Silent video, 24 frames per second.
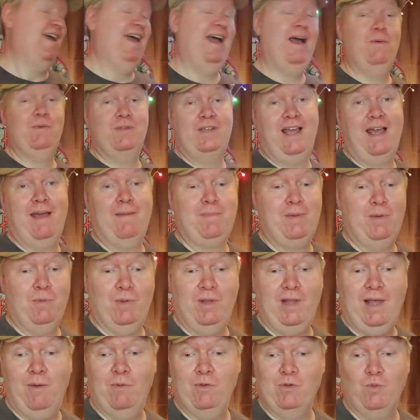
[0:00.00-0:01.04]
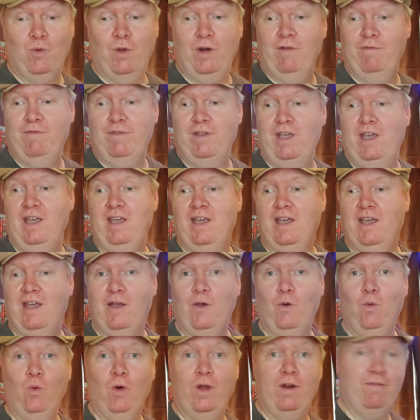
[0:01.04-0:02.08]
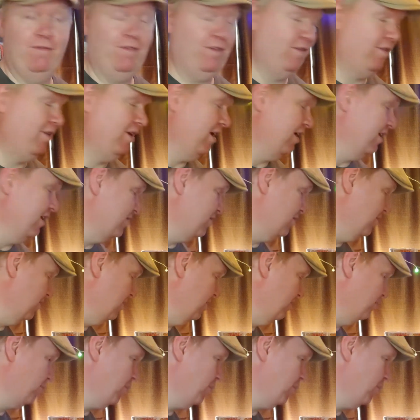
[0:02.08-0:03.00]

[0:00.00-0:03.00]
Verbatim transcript: I was happy when that was one of the one of the things, so I'm